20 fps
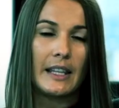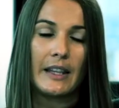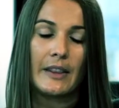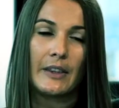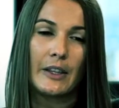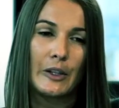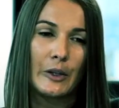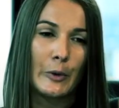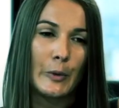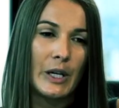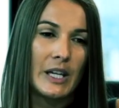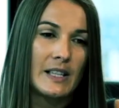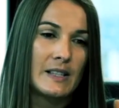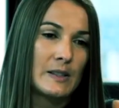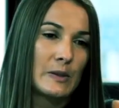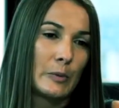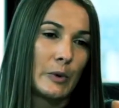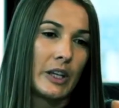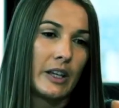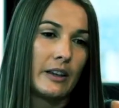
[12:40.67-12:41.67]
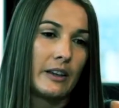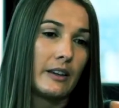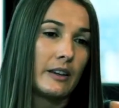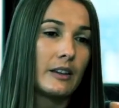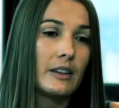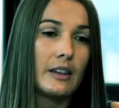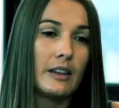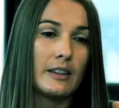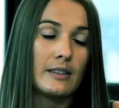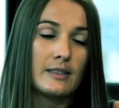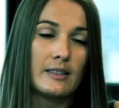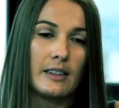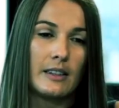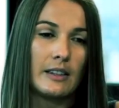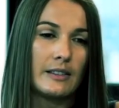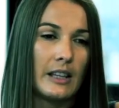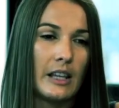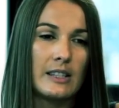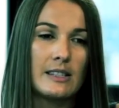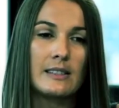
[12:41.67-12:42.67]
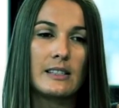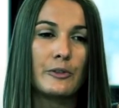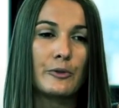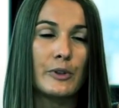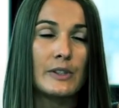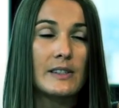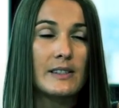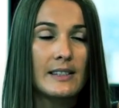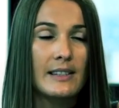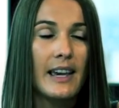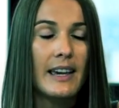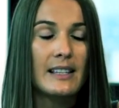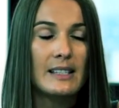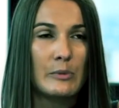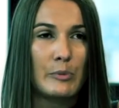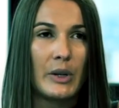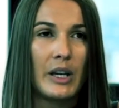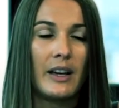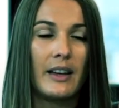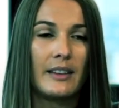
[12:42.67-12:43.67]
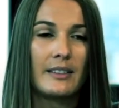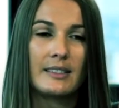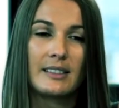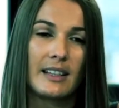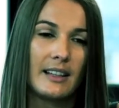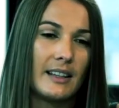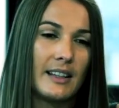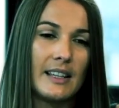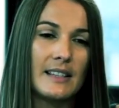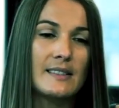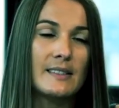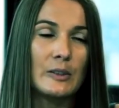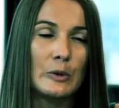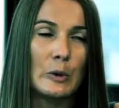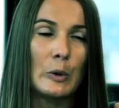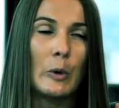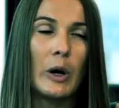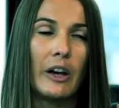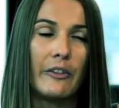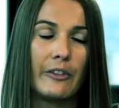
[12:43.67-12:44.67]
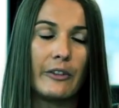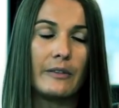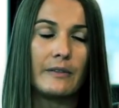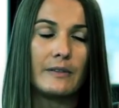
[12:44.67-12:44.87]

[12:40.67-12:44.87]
in the US, where it's, there's different states, but uh, it's still quite very